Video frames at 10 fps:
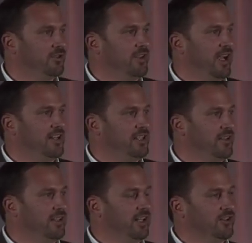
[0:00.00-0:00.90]
to the idea
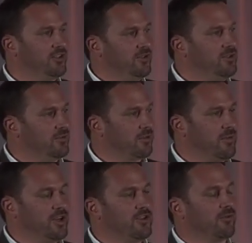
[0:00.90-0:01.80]
of getting student
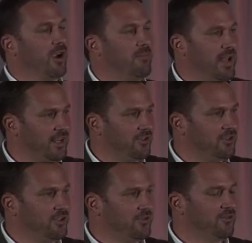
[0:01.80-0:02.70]
information right back to the
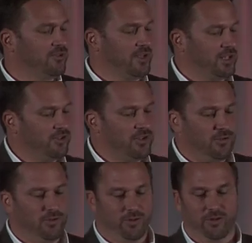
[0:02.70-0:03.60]
students so they can
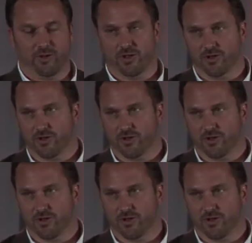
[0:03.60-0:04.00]
tune their learning